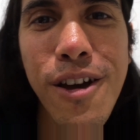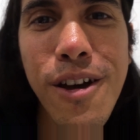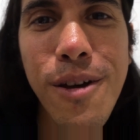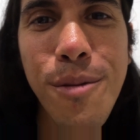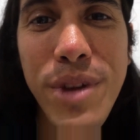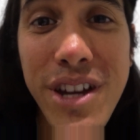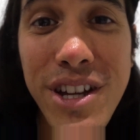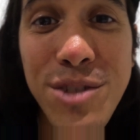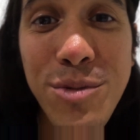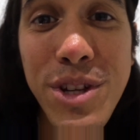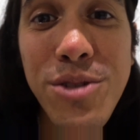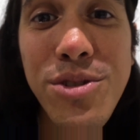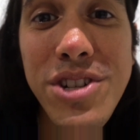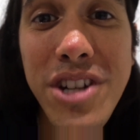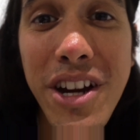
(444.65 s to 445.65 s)
Because when
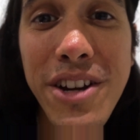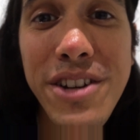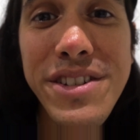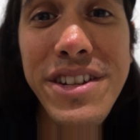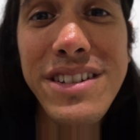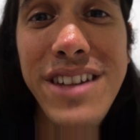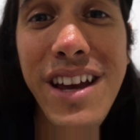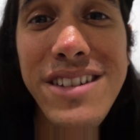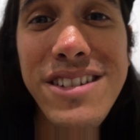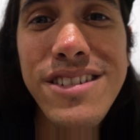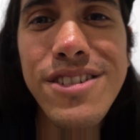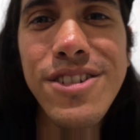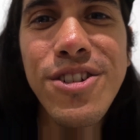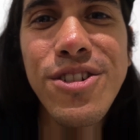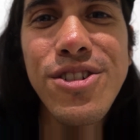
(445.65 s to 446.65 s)
you share your
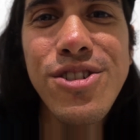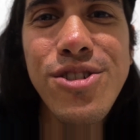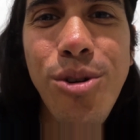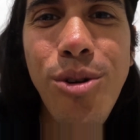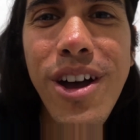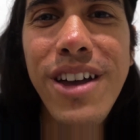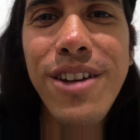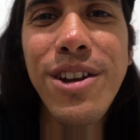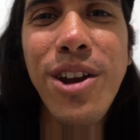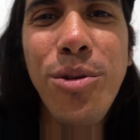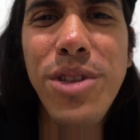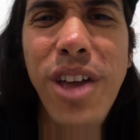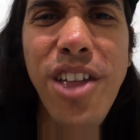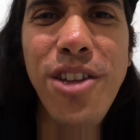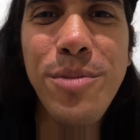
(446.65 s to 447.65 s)
successes and your joy,
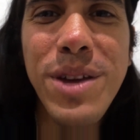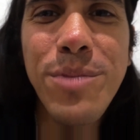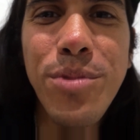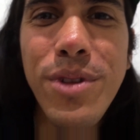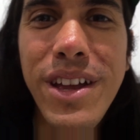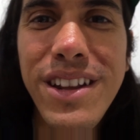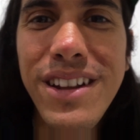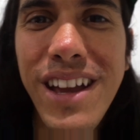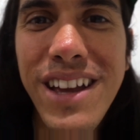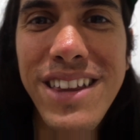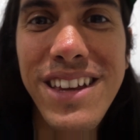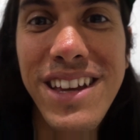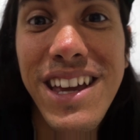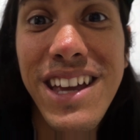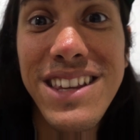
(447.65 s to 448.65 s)
with other people, then like
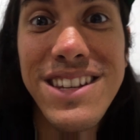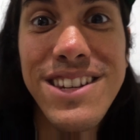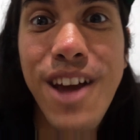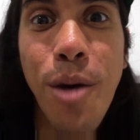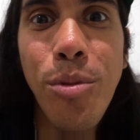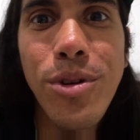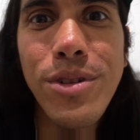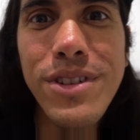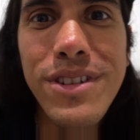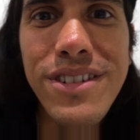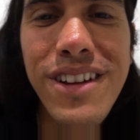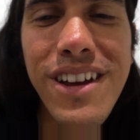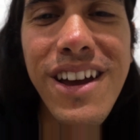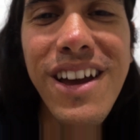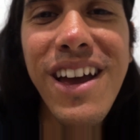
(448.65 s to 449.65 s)
it gets doubled
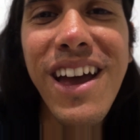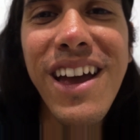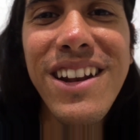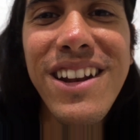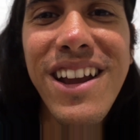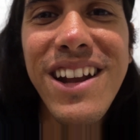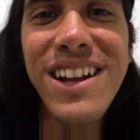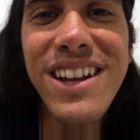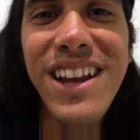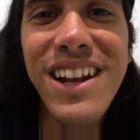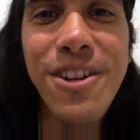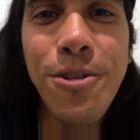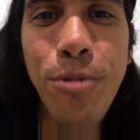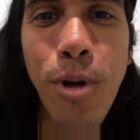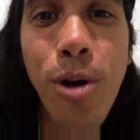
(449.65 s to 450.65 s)

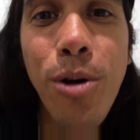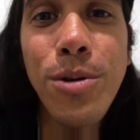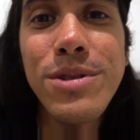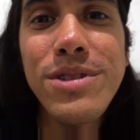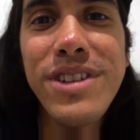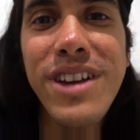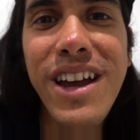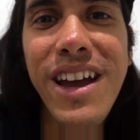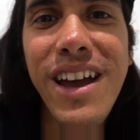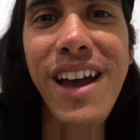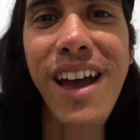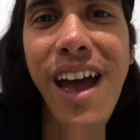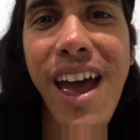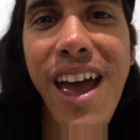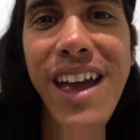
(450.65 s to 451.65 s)
and grows.
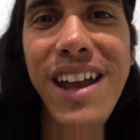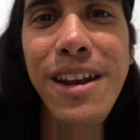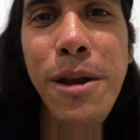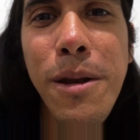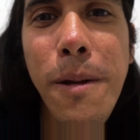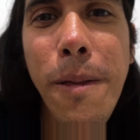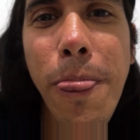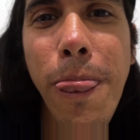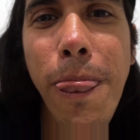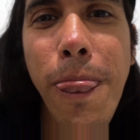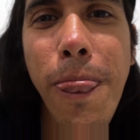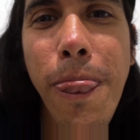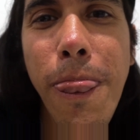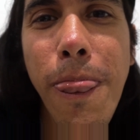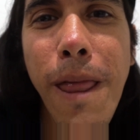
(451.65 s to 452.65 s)
And
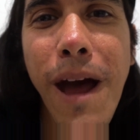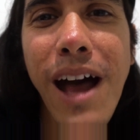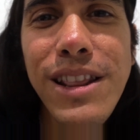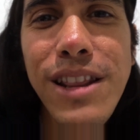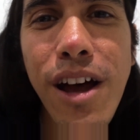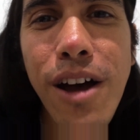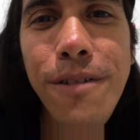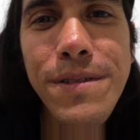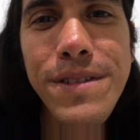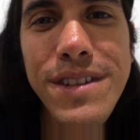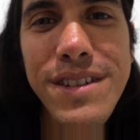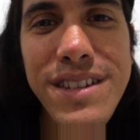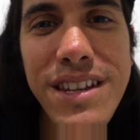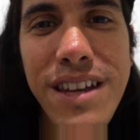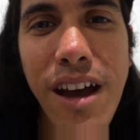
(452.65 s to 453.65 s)
I love to
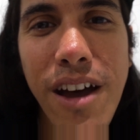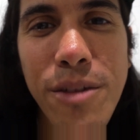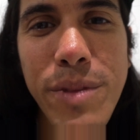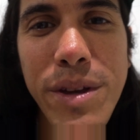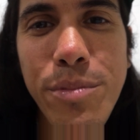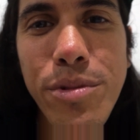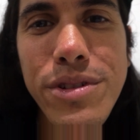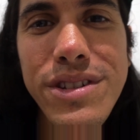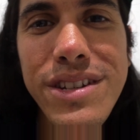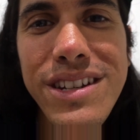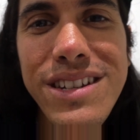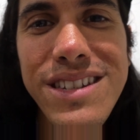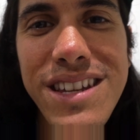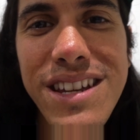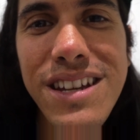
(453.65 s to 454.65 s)
see other people
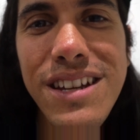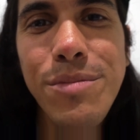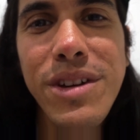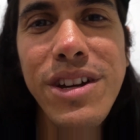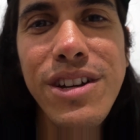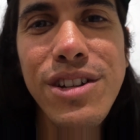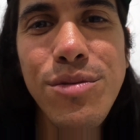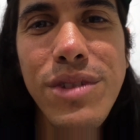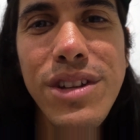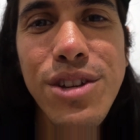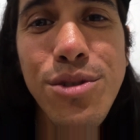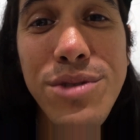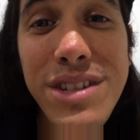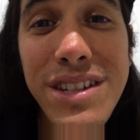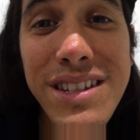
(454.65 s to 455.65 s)
succeed, because when
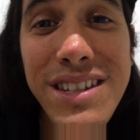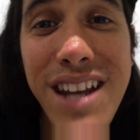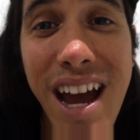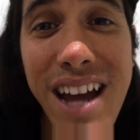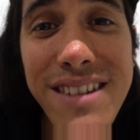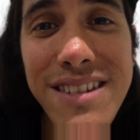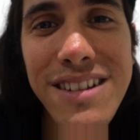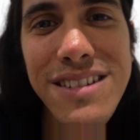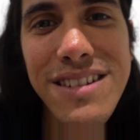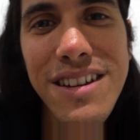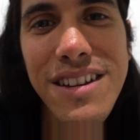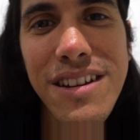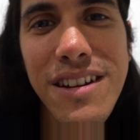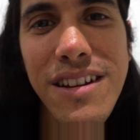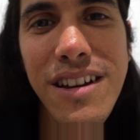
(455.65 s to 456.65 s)
you succeed, I
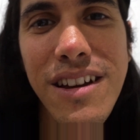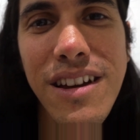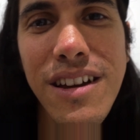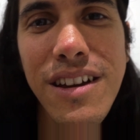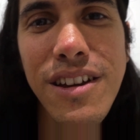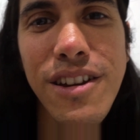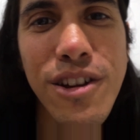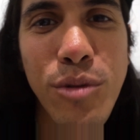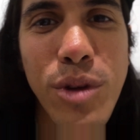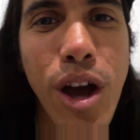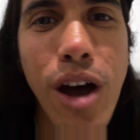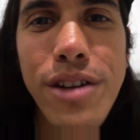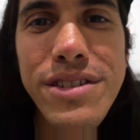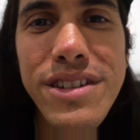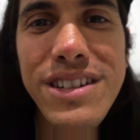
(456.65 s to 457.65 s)
succeed. We
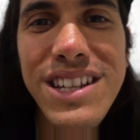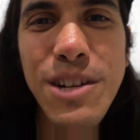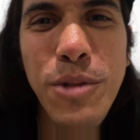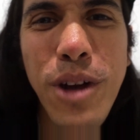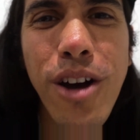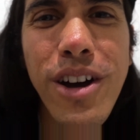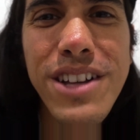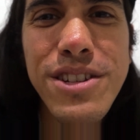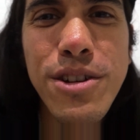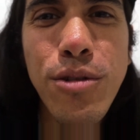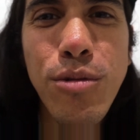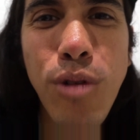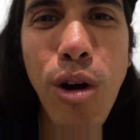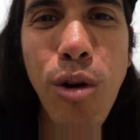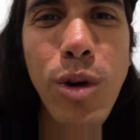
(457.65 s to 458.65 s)
all succeed. We all get to
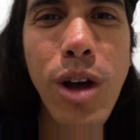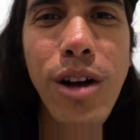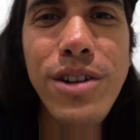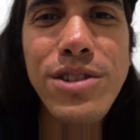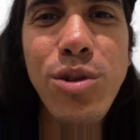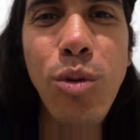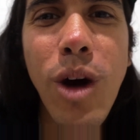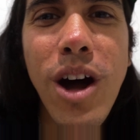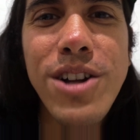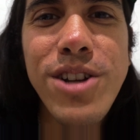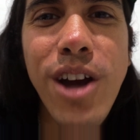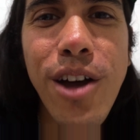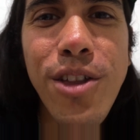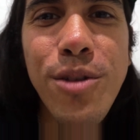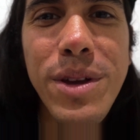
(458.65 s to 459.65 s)
grow, and we all get to watch
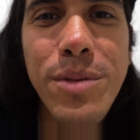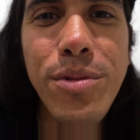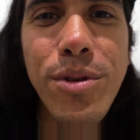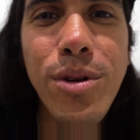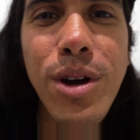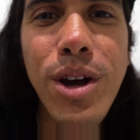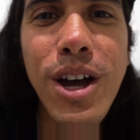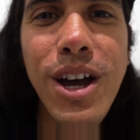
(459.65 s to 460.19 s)
other people